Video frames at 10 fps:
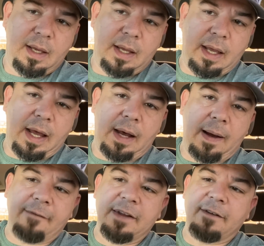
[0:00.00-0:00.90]

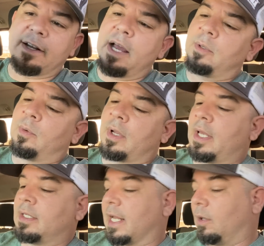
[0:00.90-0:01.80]
I've never dealt with one of
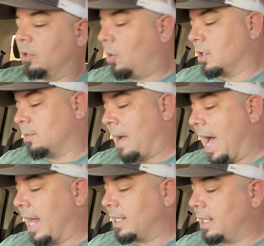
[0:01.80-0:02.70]
these. I don't know what's
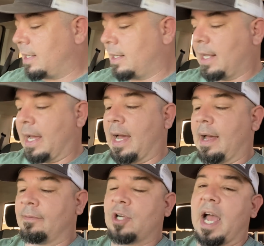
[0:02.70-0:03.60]
behind it.
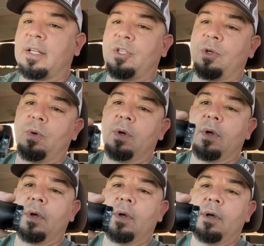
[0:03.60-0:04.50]
I tried to
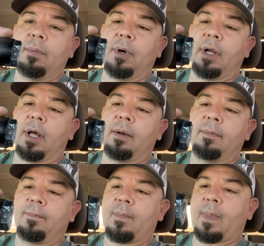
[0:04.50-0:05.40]
put a
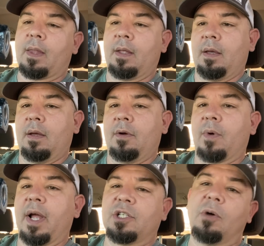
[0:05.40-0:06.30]

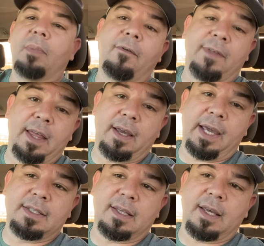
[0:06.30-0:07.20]
wrench on both
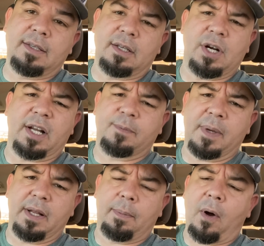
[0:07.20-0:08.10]
ends of these and try to
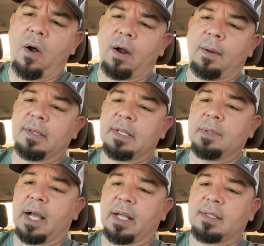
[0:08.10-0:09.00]
spin it apart. It seems
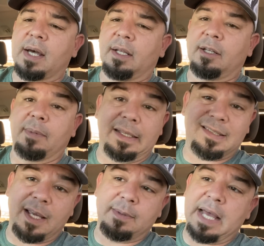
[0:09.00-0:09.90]
like it's solid, but at the
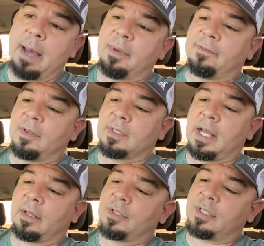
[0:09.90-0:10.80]
same time, it feels
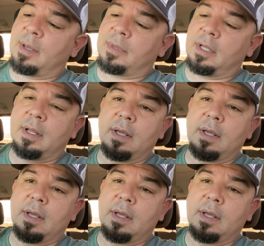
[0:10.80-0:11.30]
like there's something